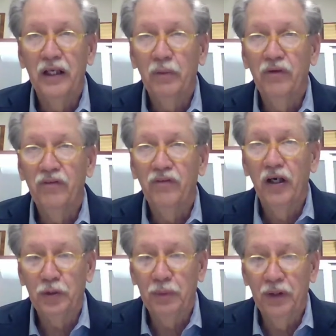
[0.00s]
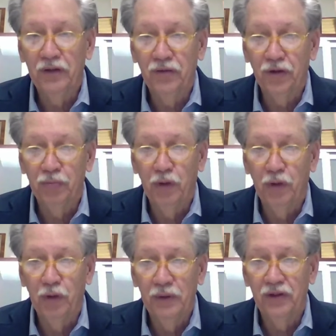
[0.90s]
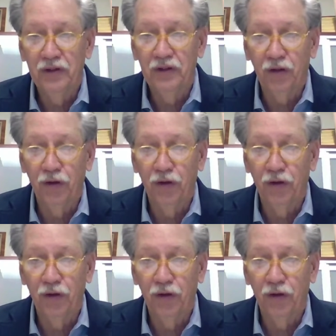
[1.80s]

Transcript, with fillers: But I think we've all experienced those moments